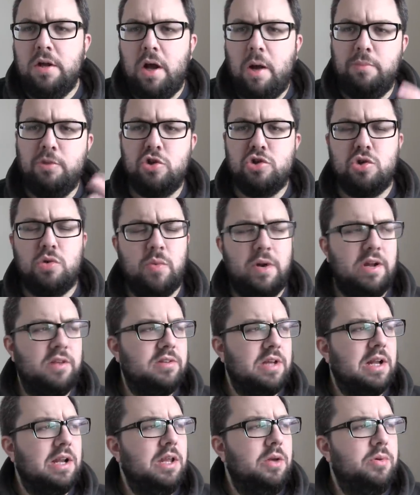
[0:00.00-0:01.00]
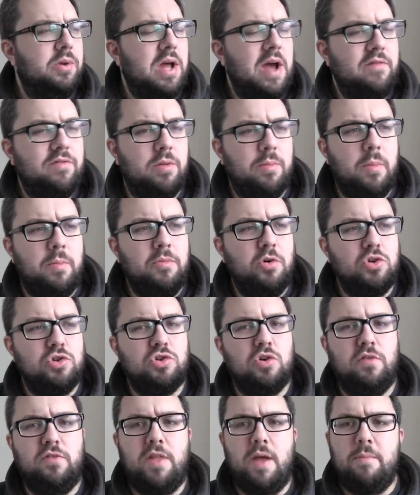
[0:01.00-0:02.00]
I'm not sure when exactly you would have them. I'm not
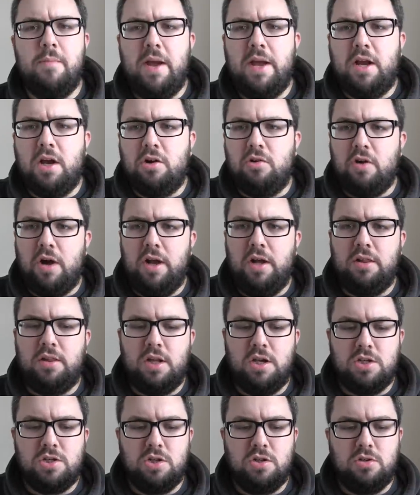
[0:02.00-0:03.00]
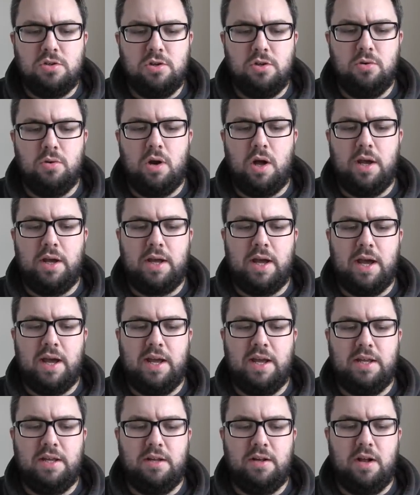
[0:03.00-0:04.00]
sure if they make a great addition to like
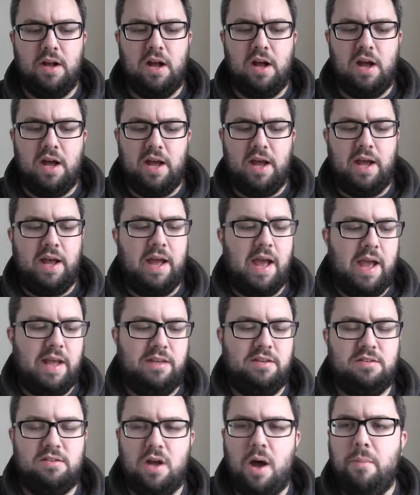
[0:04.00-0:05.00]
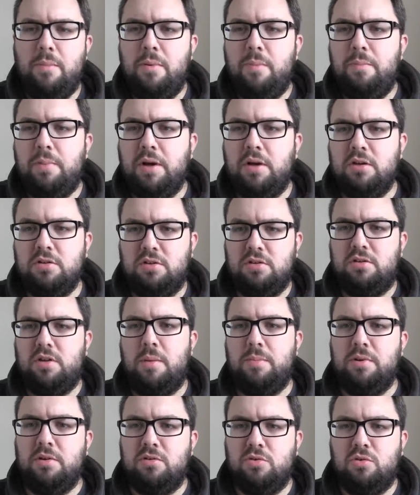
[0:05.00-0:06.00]
a, a, a sub, because a
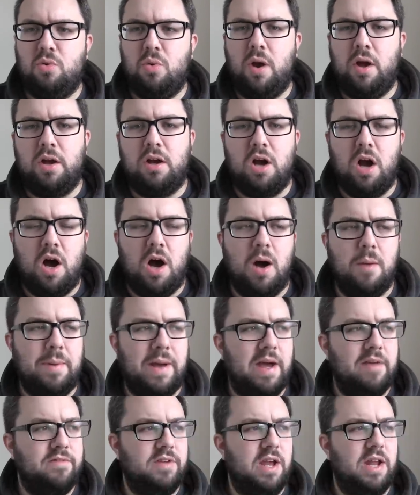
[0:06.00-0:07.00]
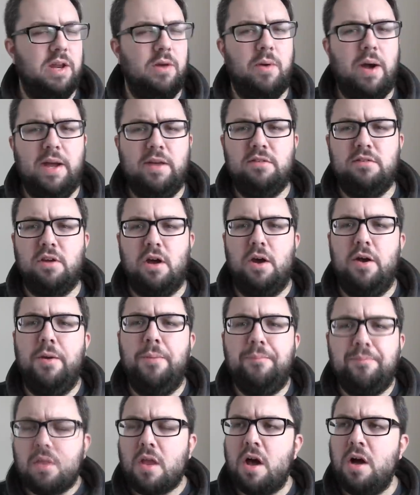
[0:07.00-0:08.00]
sub is quite carb heavy anyway, so
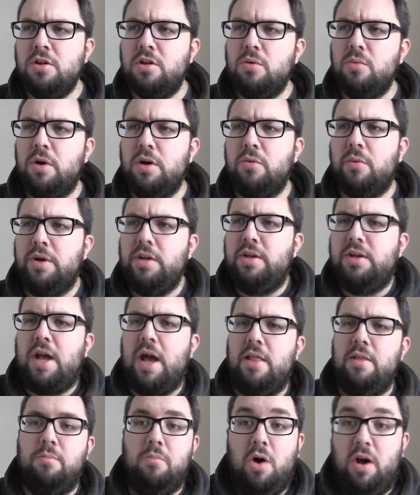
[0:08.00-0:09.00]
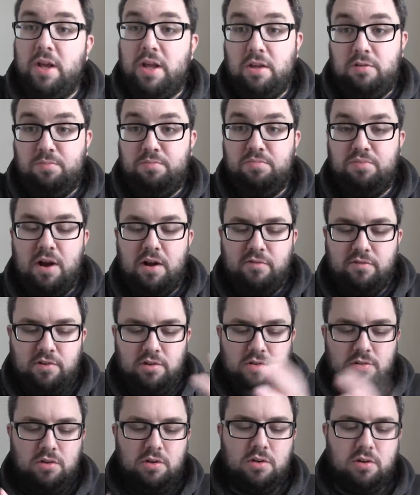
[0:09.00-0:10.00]
I do wonder when you get them. Well, I guess
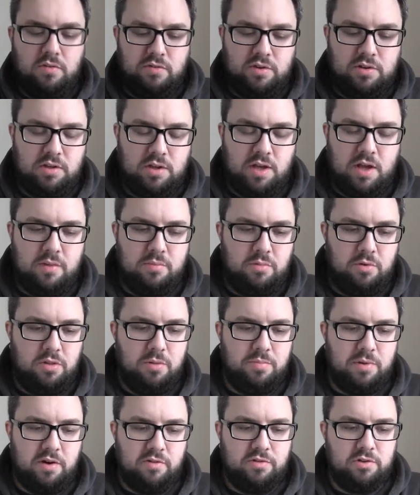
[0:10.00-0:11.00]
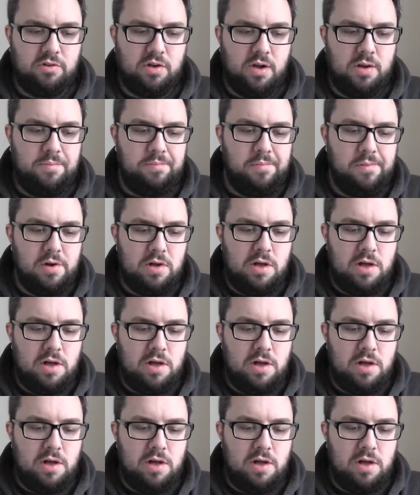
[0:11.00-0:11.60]
breakfast. You could obviously get them with the breakfast item.